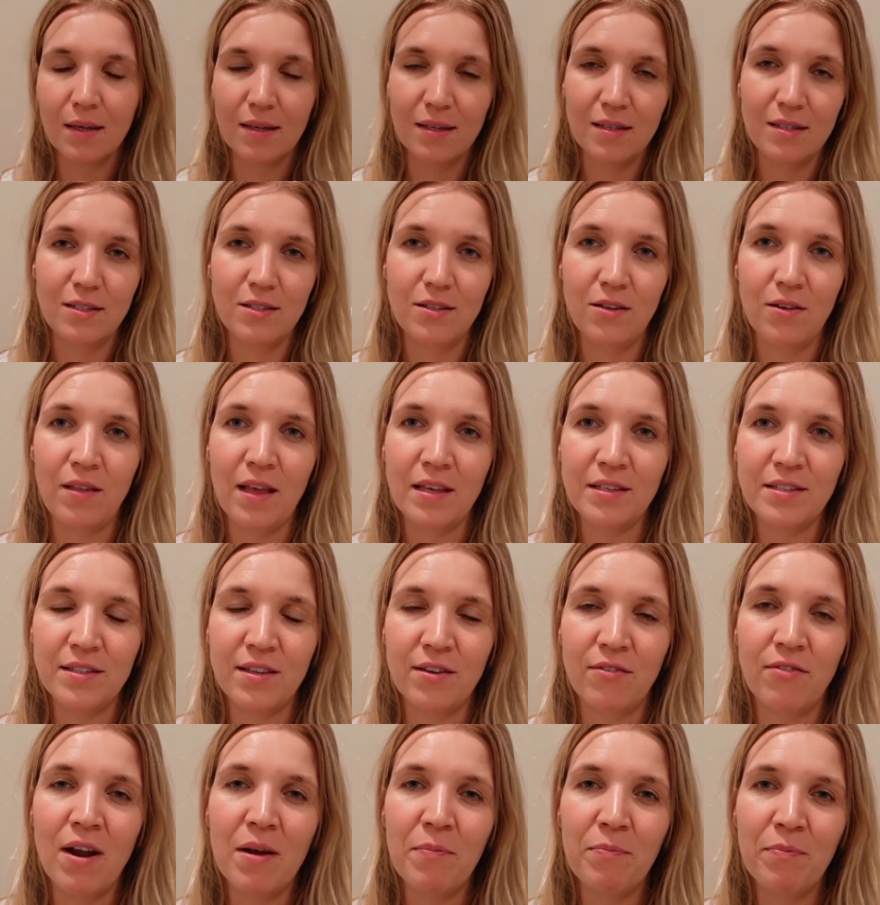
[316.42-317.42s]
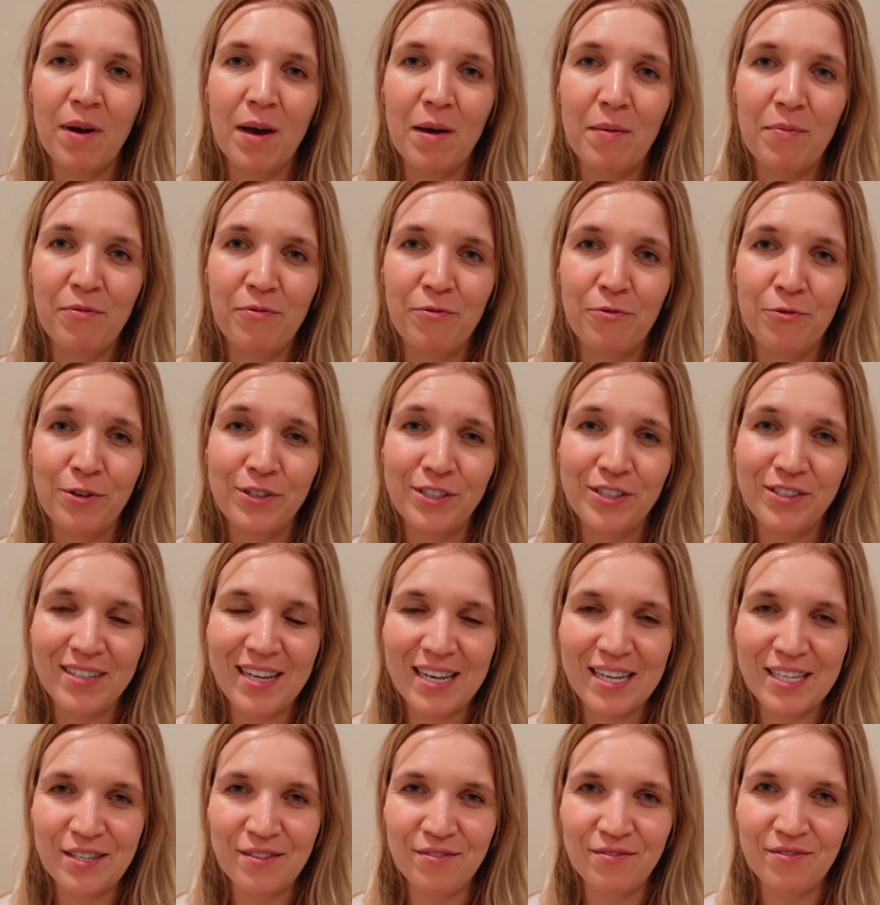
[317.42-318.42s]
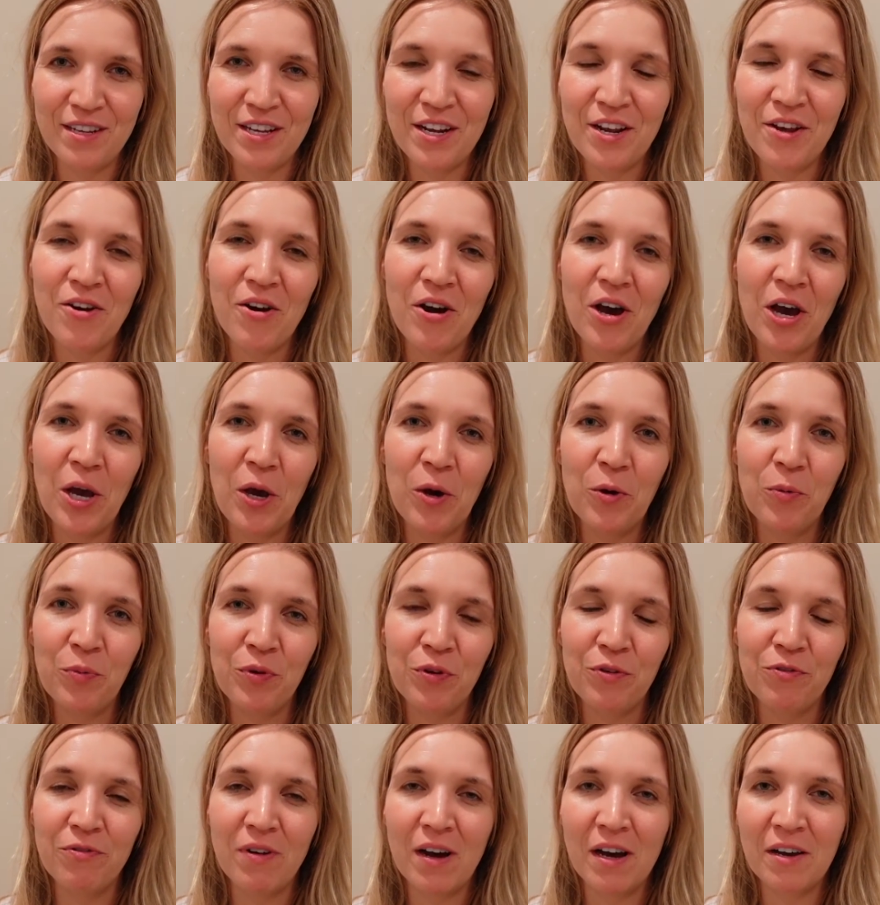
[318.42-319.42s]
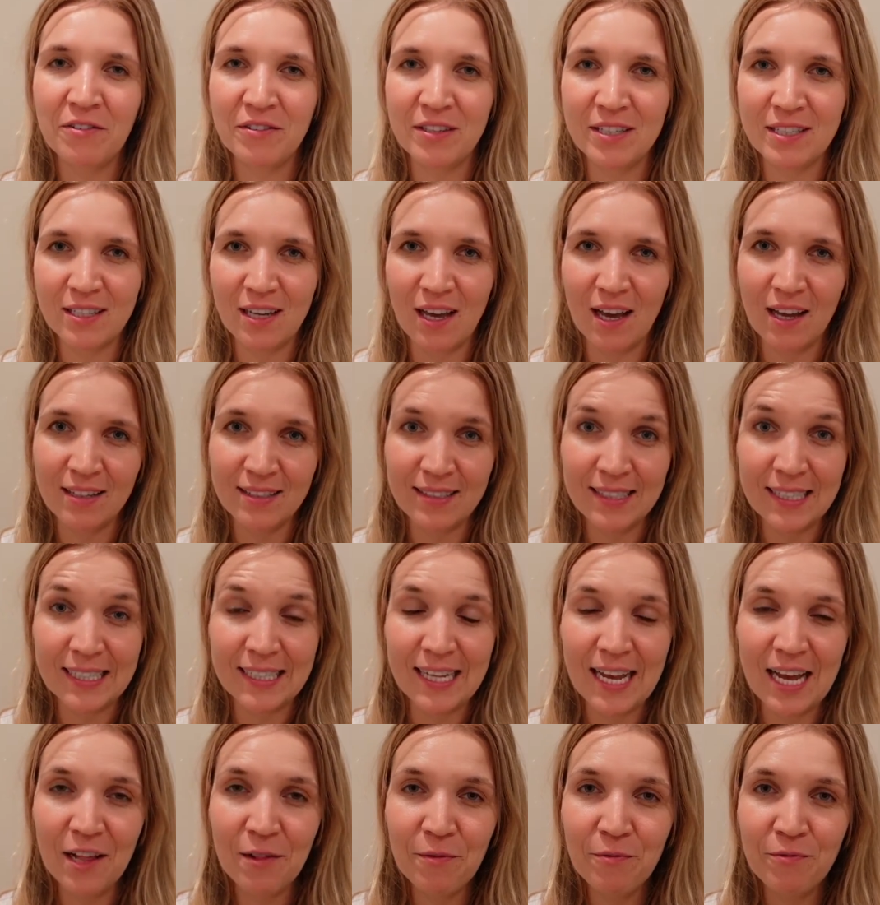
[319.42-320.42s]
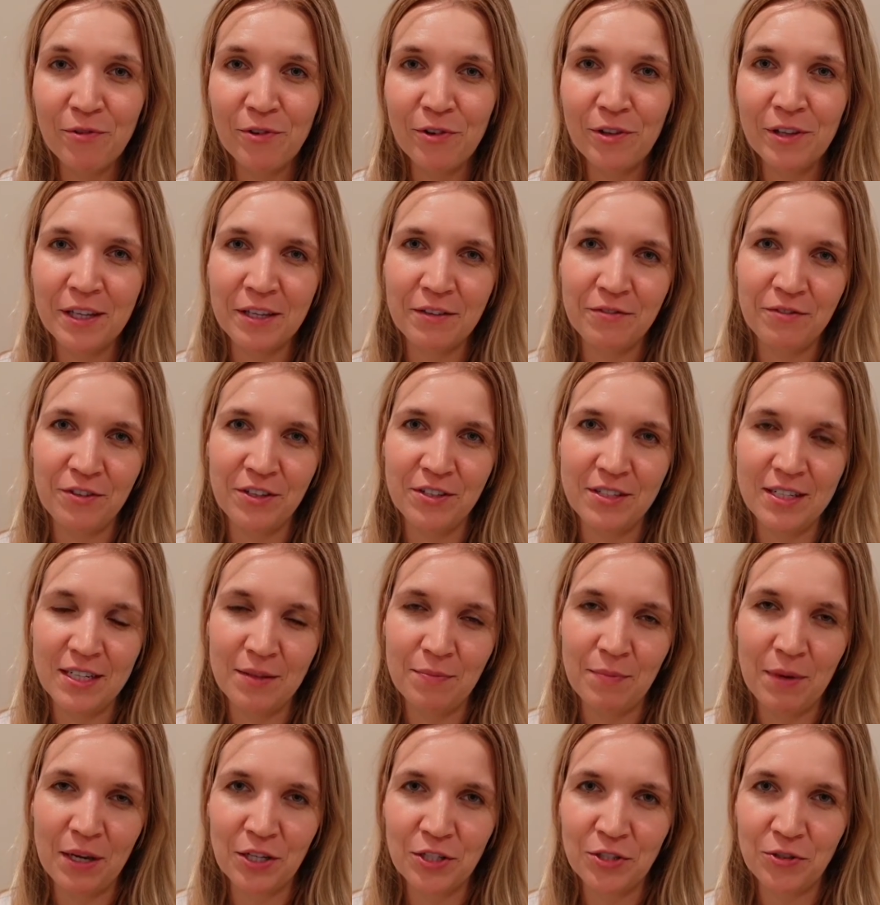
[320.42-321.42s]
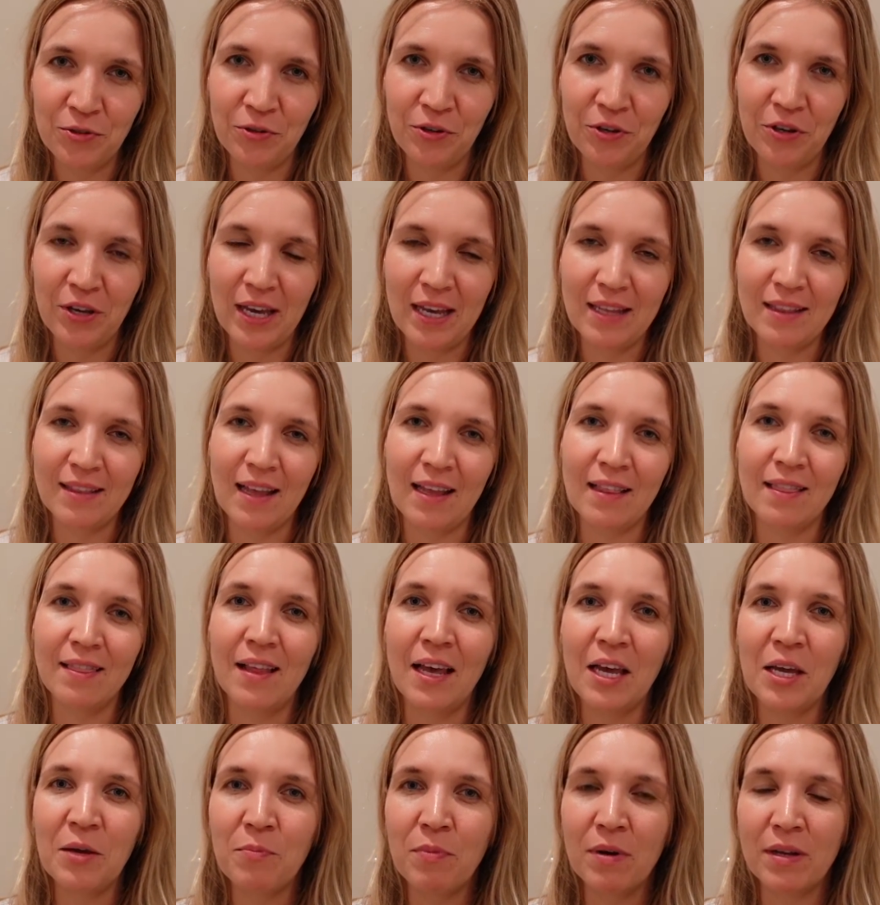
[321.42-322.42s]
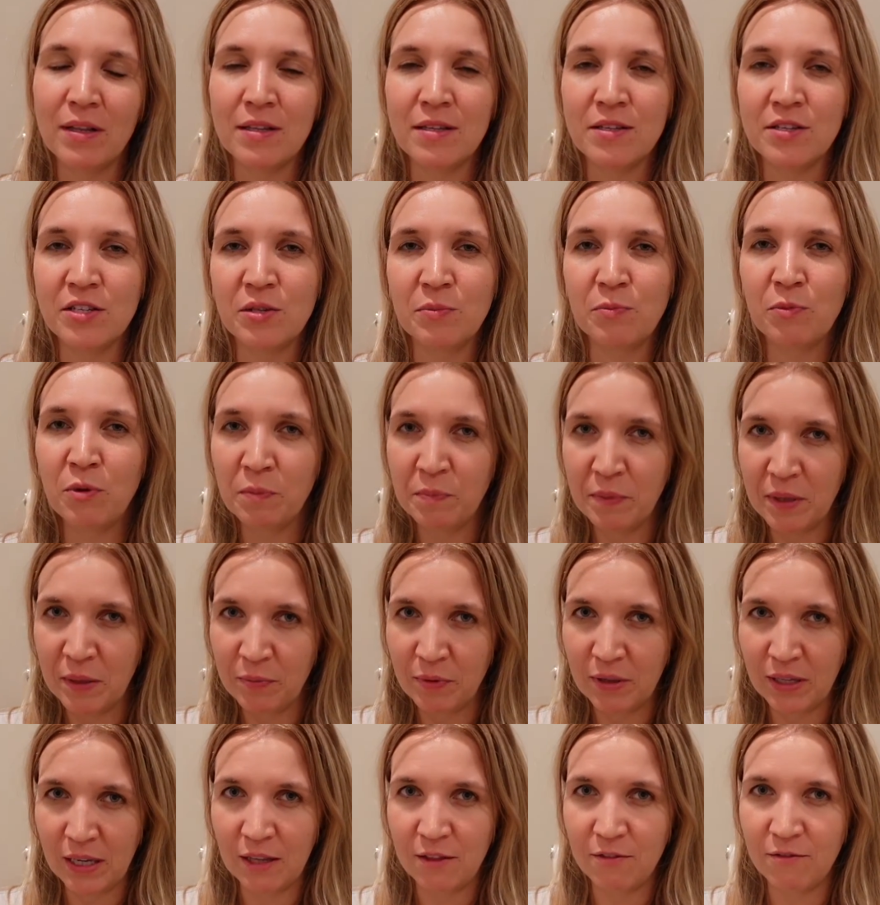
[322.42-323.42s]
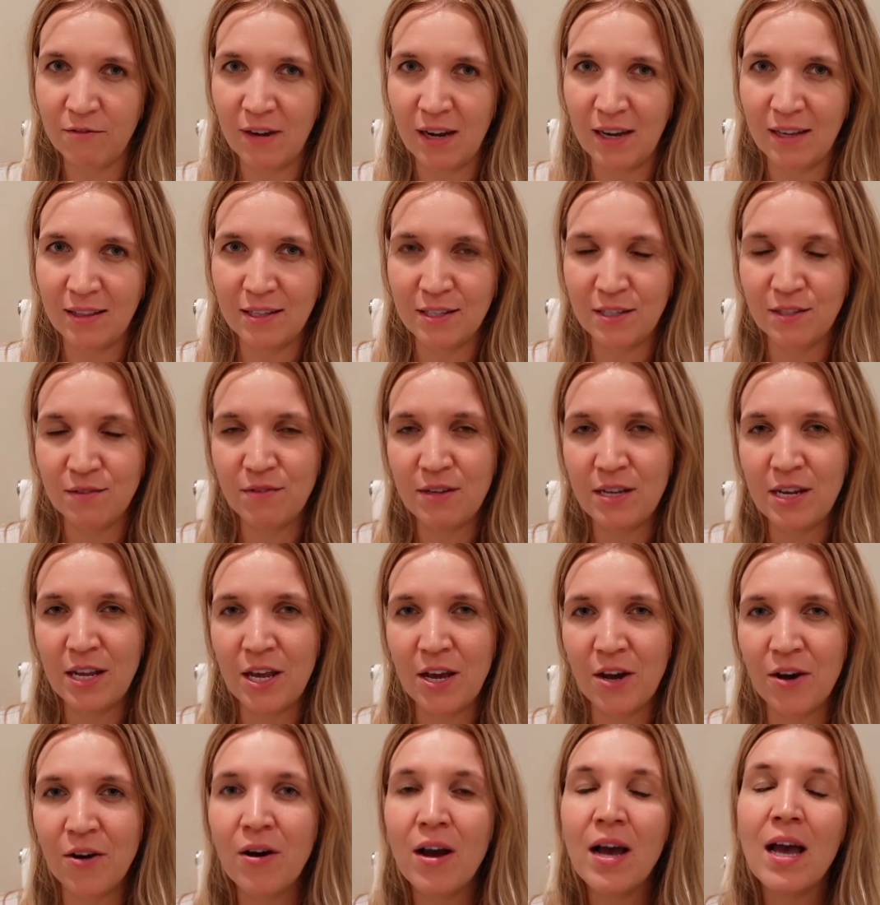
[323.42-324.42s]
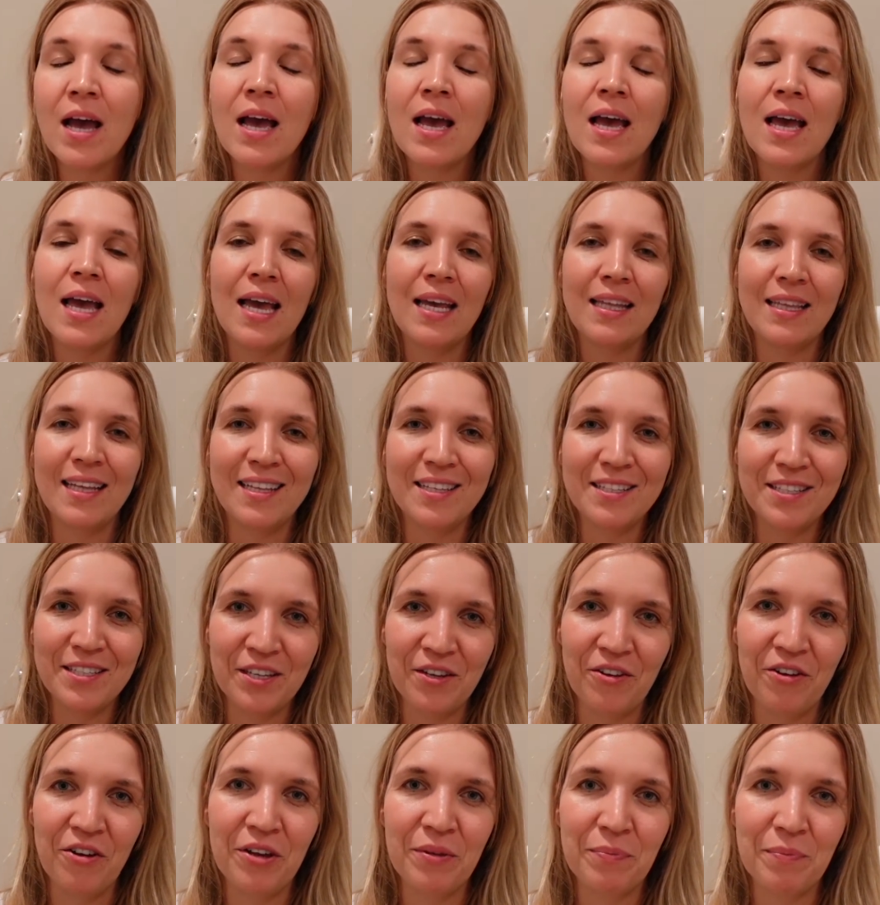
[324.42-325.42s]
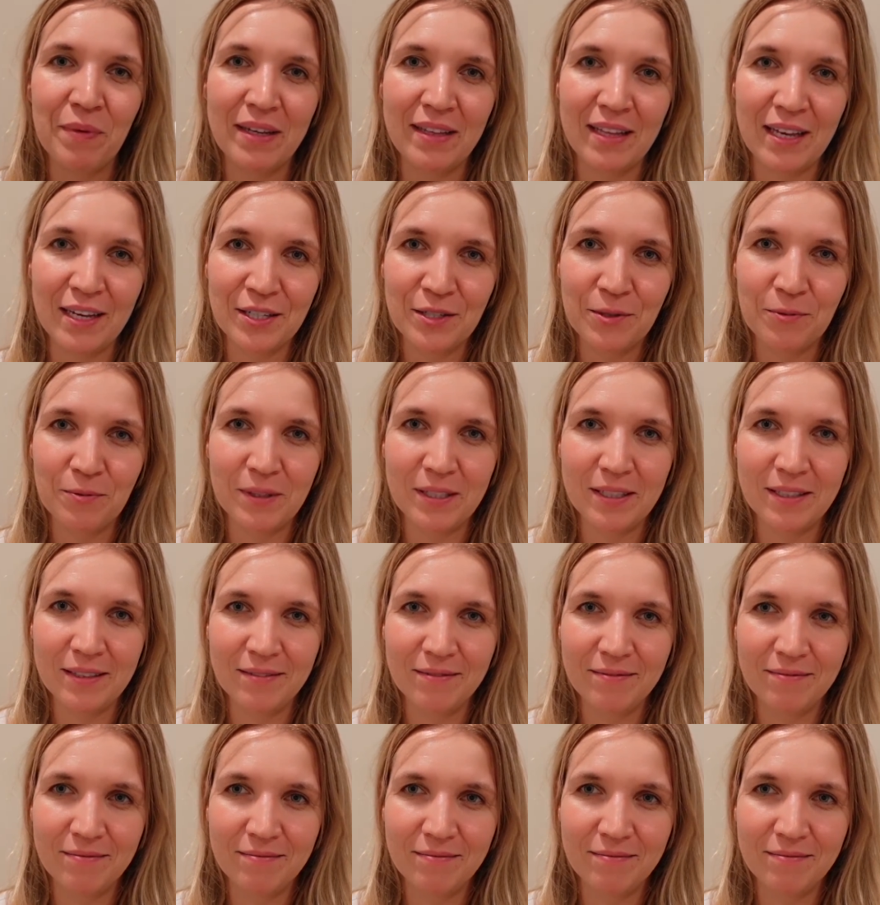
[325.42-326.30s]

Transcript: So that's the wrap up for today's video. I hope you found this content helpful. If you did, make sure you hit that like button so more people can find this video. And I'll see you in my next one.